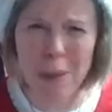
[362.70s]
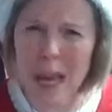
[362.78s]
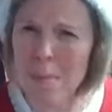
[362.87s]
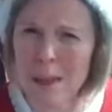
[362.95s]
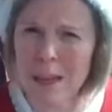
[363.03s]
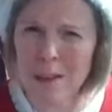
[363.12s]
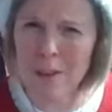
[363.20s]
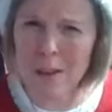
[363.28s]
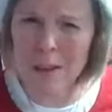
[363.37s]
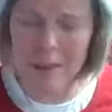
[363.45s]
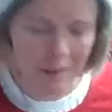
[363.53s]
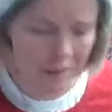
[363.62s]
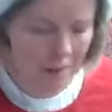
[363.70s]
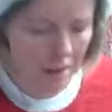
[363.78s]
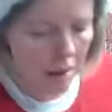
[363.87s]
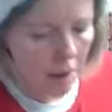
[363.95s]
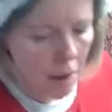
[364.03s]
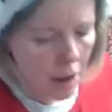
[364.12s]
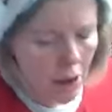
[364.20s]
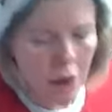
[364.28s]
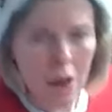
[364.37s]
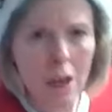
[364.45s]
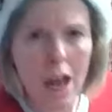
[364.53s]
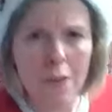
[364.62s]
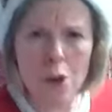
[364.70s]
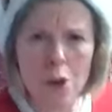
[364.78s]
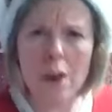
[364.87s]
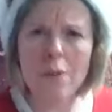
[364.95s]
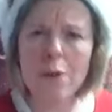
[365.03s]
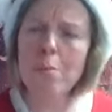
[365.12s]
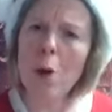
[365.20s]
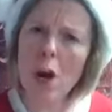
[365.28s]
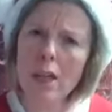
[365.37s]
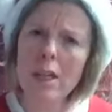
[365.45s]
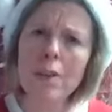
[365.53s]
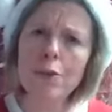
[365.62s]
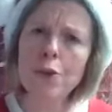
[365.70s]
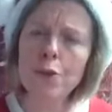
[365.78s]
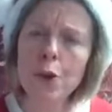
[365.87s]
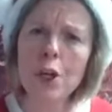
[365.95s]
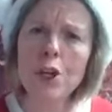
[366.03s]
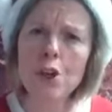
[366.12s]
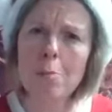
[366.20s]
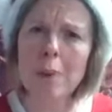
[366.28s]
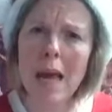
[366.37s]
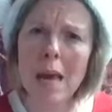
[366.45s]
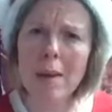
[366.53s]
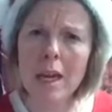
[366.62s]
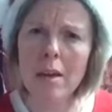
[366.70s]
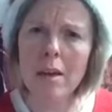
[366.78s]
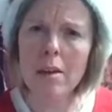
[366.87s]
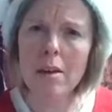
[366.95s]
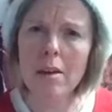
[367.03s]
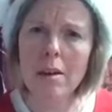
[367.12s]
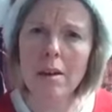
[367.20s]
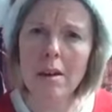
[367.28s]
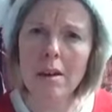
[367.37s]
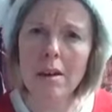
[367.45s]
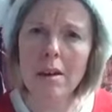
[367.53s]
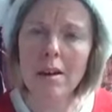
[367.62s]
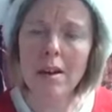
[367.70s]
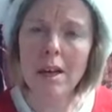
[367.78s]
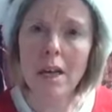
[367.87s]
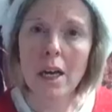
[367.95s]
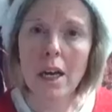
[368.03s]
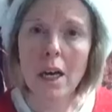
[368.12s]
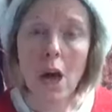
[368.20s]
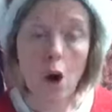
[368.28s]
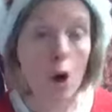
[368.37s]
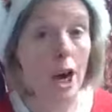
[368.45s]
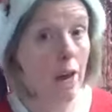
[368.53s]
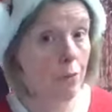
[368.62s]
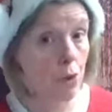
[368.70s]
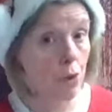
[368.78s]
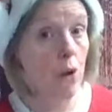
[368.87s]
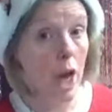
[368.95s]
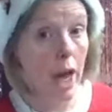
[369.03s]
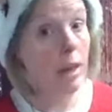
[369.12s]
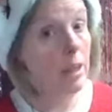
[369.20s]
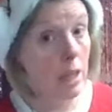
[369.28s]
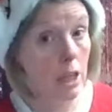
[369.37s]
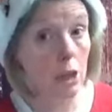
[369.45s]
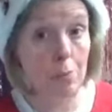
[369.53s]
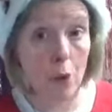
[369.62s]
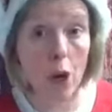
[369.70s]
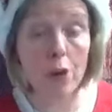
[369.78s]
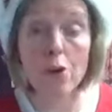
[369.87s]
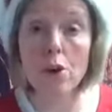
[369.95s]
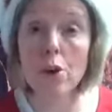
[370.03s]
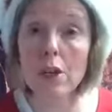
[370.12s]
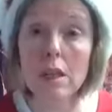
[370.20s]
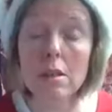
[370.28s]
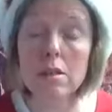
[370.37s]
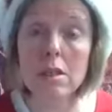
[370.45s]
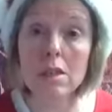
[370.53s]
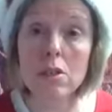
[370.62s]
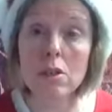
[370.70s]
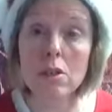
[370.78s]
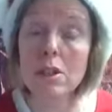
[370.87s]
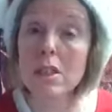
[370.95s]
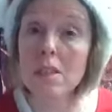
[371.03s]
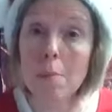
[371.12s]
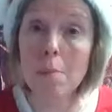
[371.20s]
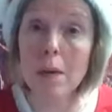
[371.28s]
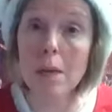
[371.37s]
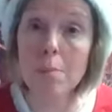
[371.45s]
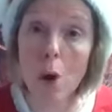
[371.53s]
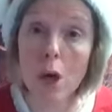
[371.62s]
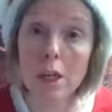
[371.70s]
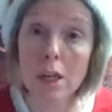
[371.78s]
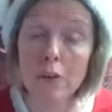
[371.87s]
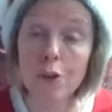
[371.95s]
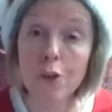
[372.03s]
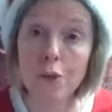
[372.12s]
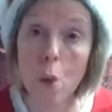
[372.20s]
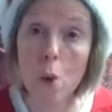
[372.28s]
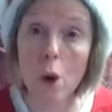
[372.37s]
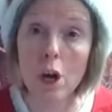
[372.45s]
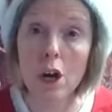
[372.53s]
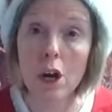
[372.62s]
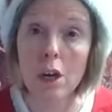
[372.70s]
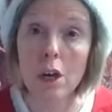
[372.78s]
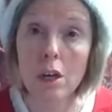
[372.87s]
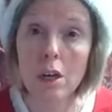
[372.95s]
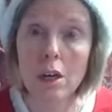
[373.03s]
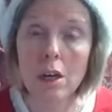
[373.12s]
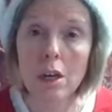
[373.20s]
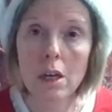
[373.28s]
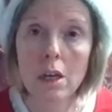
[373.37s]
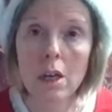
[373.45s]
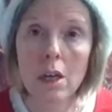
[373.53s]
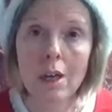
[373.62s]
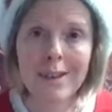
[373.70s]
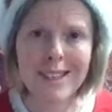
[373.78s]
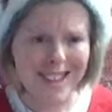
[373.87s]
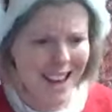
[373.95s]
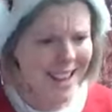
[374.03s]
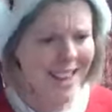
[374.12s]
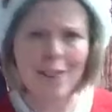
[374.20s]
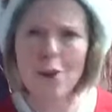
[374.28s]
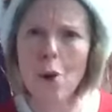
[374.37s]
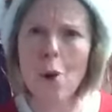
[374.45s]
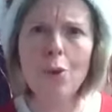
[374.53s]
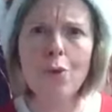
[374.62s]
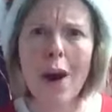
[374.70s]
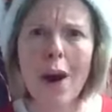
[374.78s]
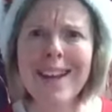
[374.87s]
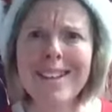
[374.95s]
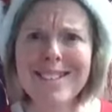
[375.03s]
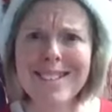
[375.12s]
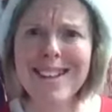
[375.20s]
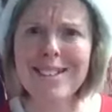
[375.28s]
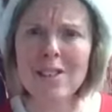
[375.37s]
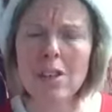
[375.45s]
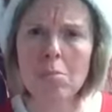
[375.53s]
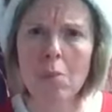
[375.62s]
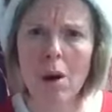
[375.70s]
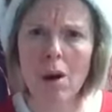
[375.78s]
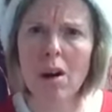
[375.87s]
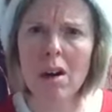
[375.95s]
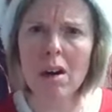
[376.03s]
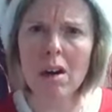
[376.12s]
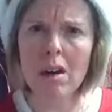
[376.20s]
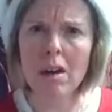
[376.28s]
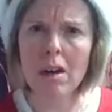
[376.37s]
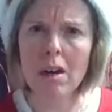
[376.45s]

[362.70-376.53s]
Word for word: a baby, is it? Have you ever bought gifts for a new baby? Or have you had a little brother or little sister that somebody bought gifts for? Did they get gold, frankincense, and myrrh?